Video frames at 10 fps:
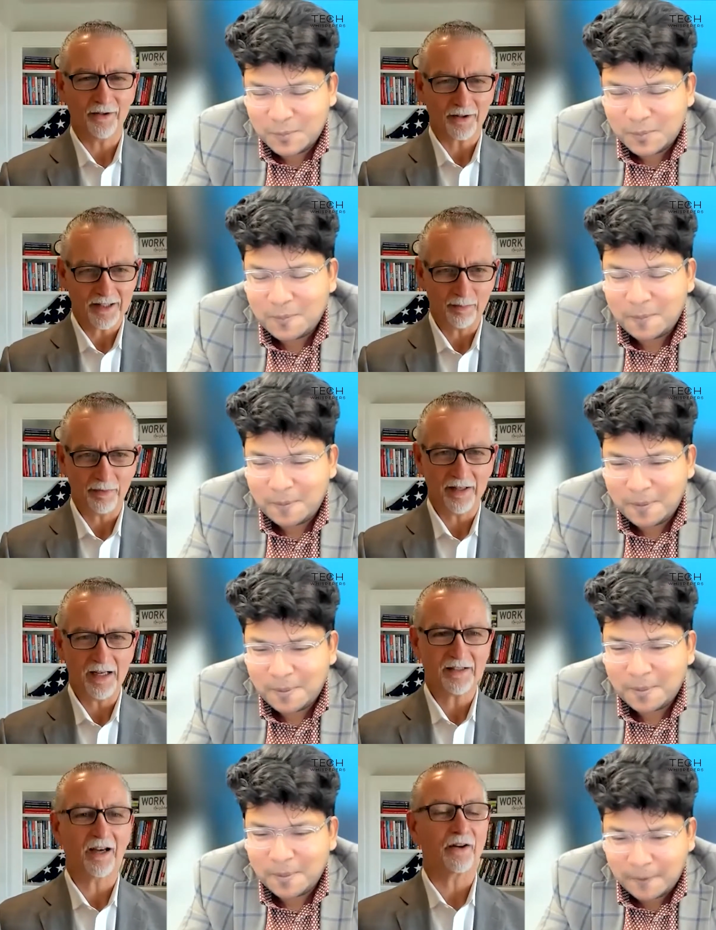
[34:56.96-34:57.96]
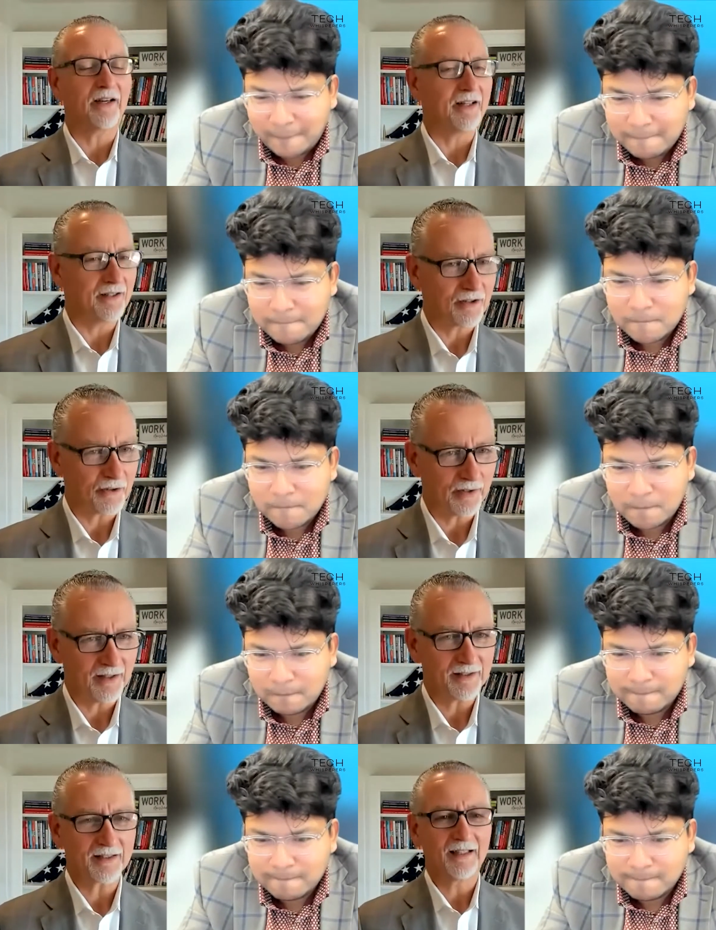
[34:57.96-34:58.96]
Speaker 1: other companies, other
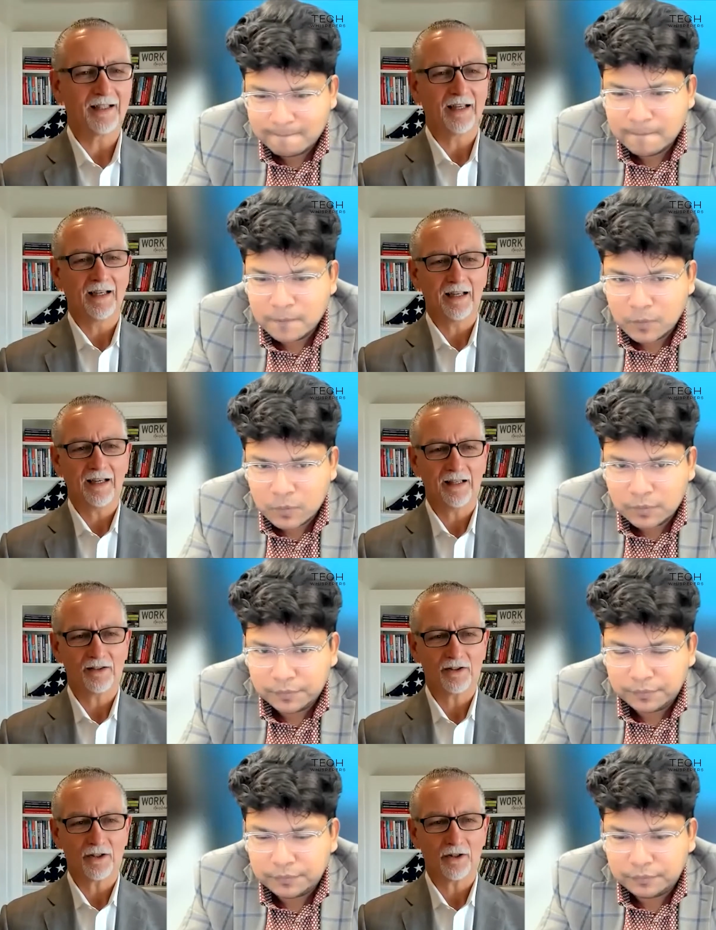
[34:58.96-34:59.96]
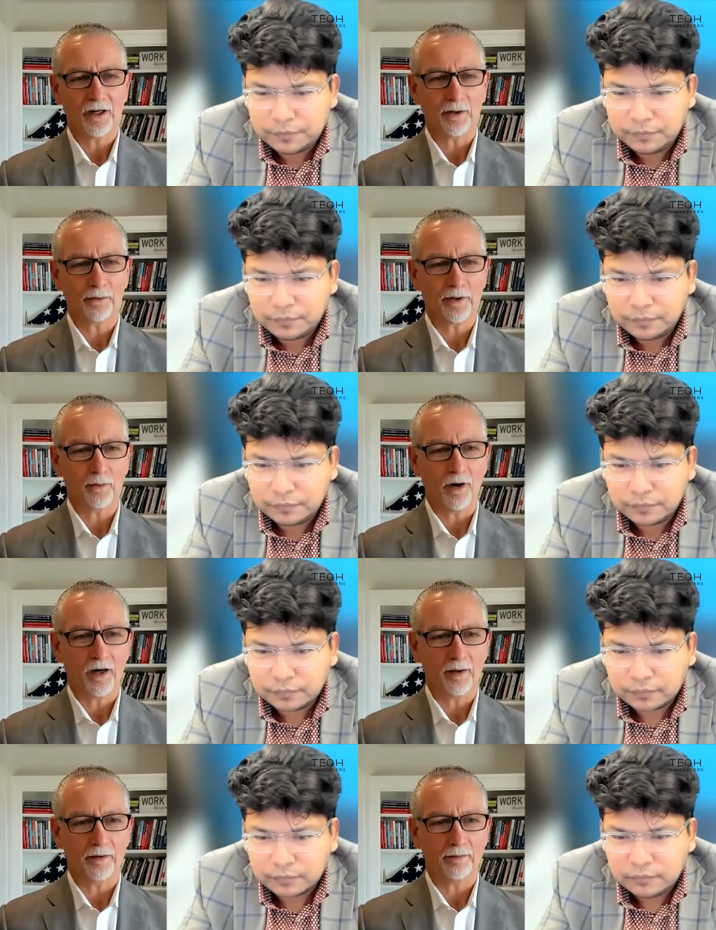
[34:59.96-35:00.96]
industries and so i really
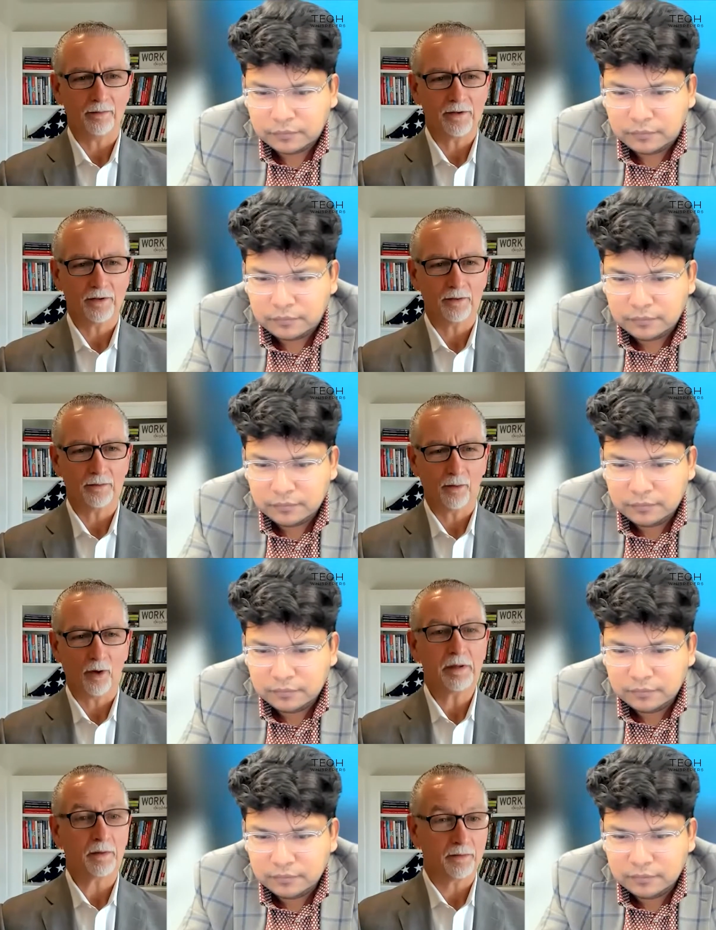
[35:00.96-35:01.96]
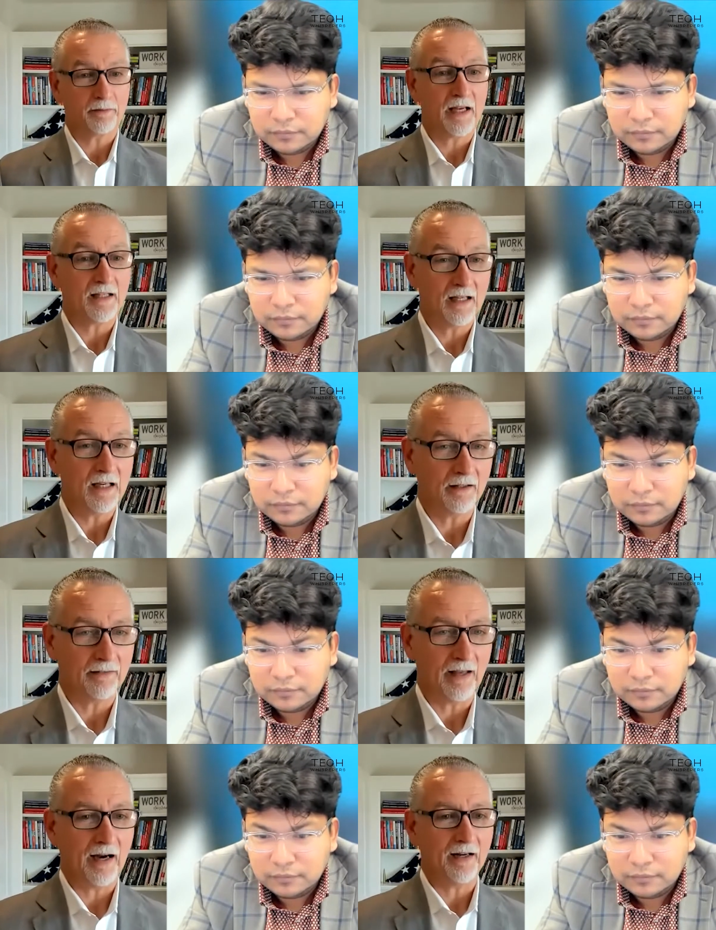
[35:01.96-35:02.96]
want to I want people to take heed
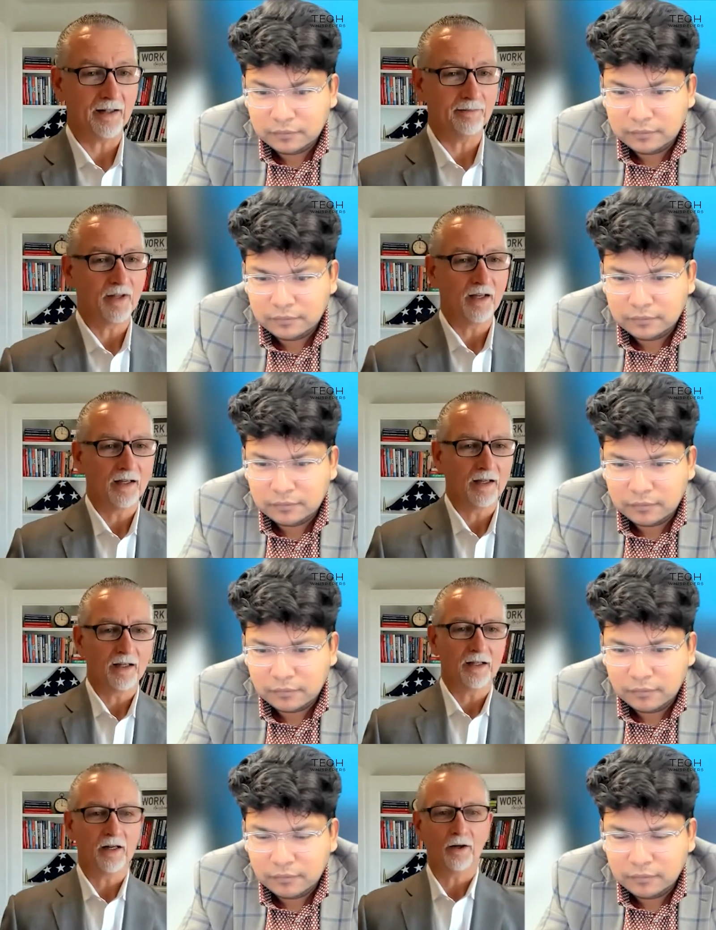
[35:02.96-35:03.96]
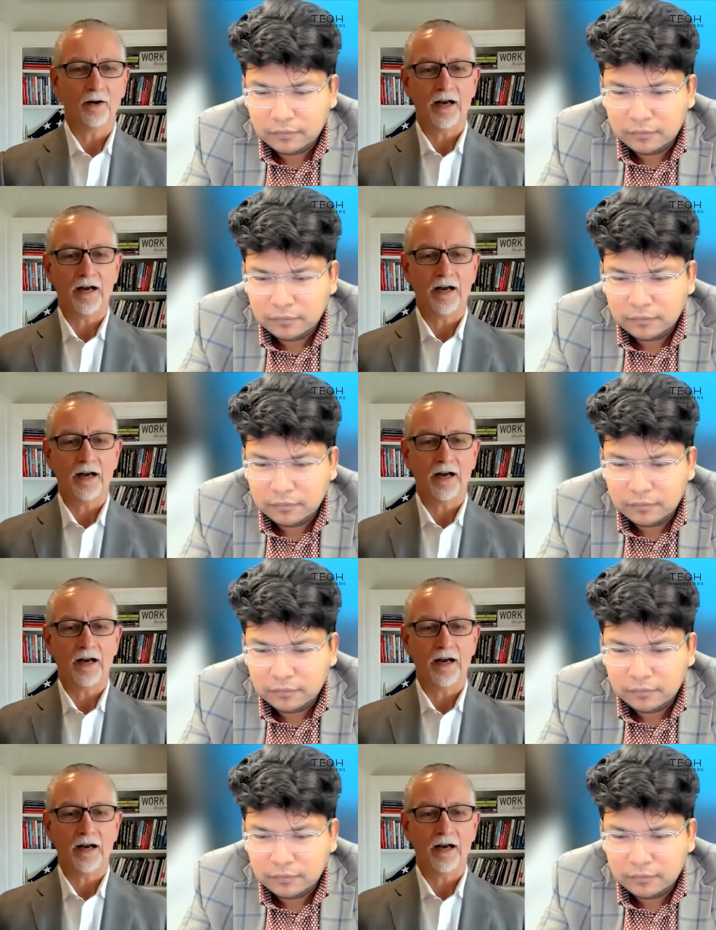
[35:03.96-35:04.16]
of that and you know